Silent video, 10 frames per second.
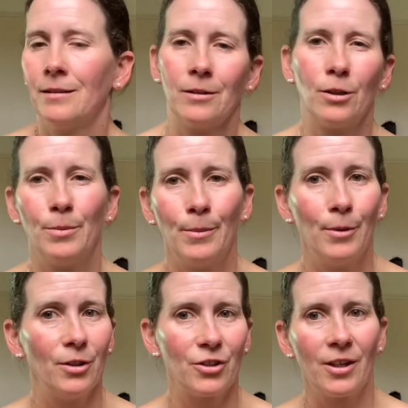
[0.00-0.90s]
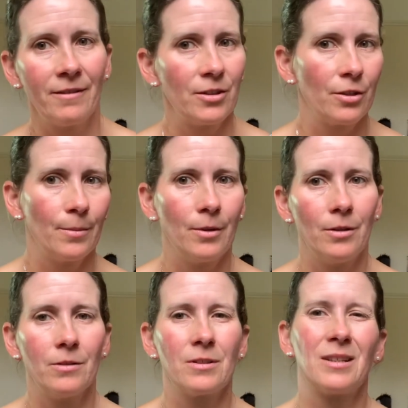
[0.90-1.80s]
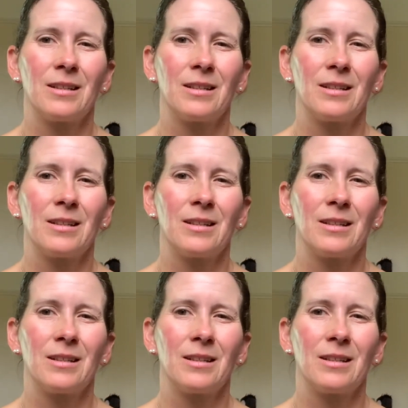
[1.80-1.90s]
a couple more charity shop hauls because